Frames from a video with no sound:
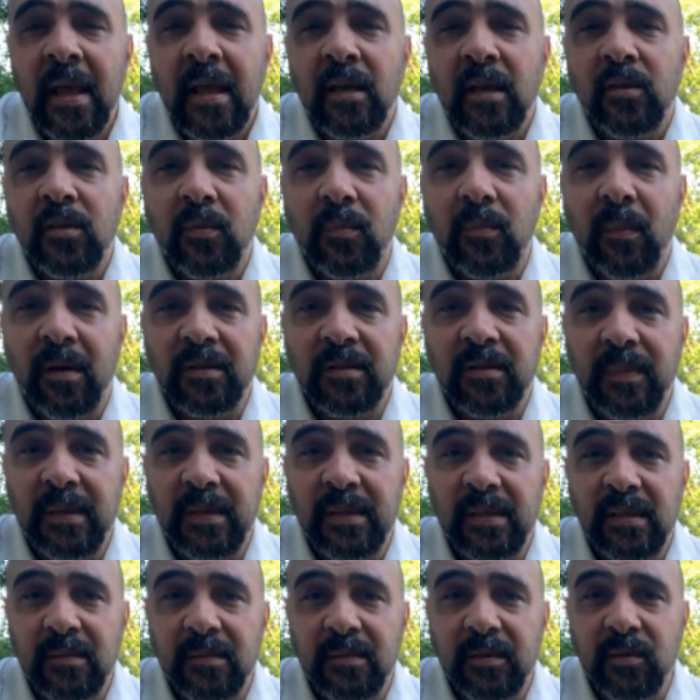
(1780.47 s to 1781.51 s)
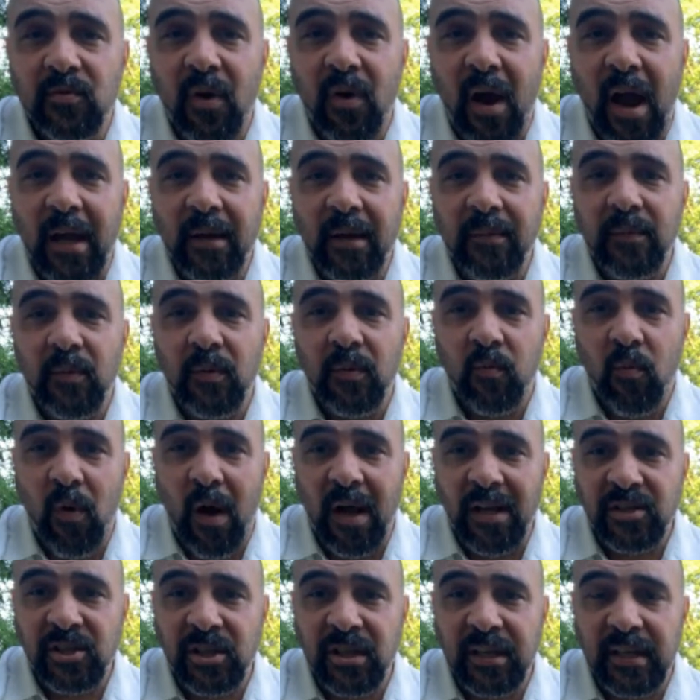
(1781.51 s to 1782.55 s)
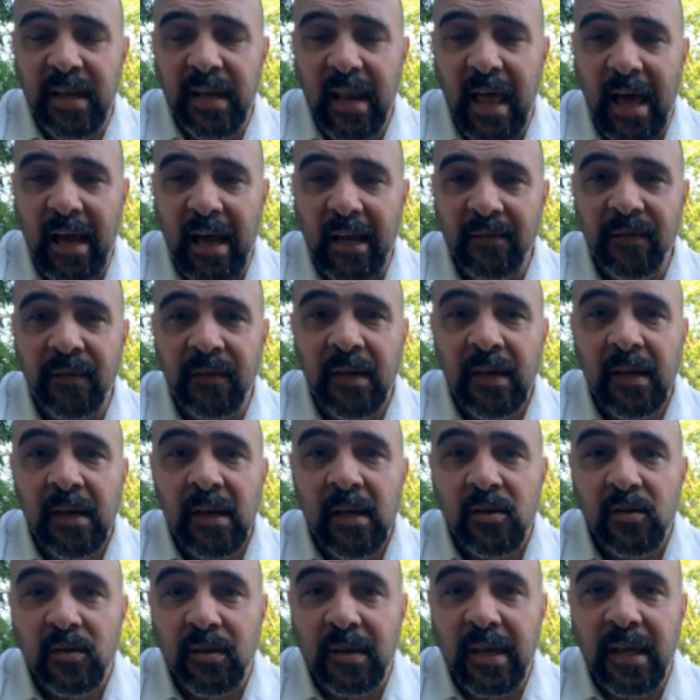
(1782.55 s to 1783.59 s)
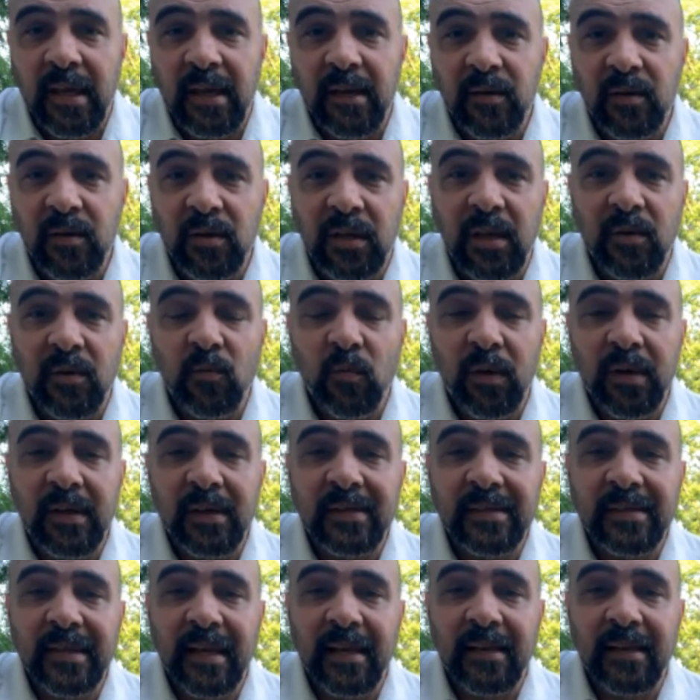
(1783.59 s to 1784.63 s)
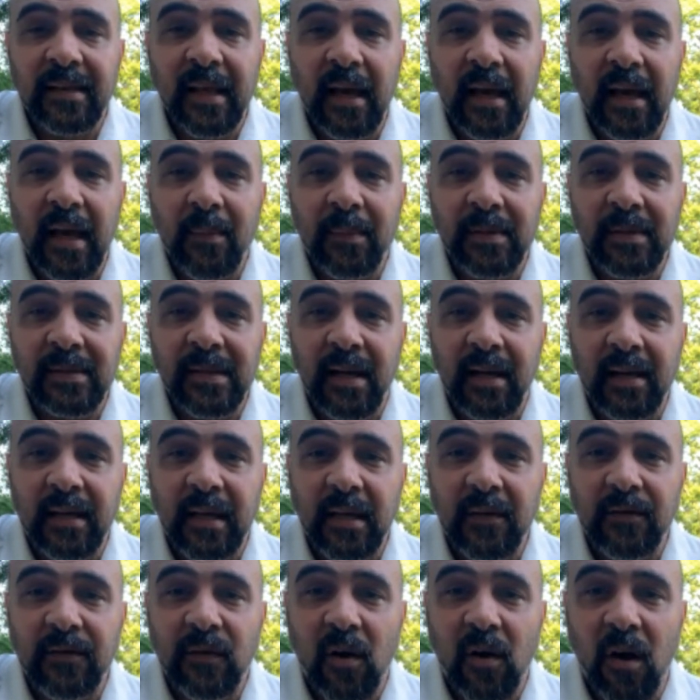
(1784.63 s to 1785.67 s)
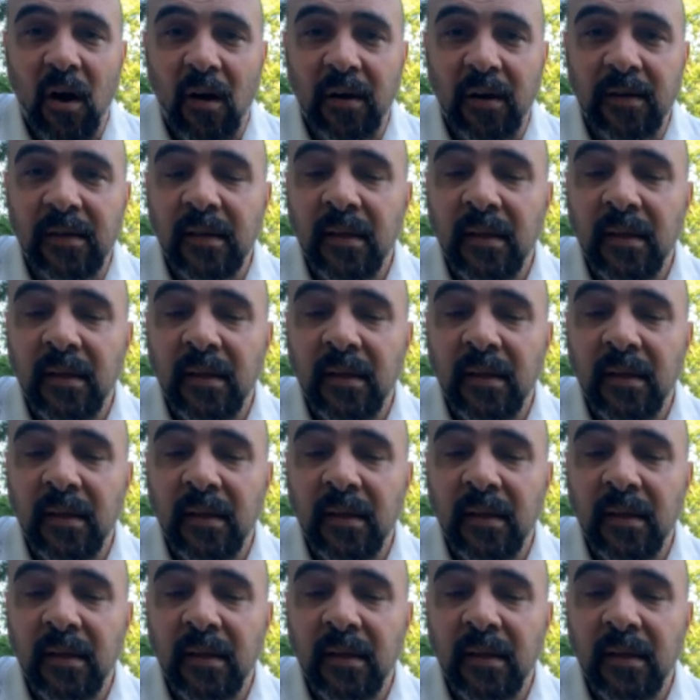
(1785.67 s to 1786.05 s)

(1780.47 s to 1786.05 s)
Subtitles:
You must be subscribed, watching live. You can win a $10 Amazon gift card.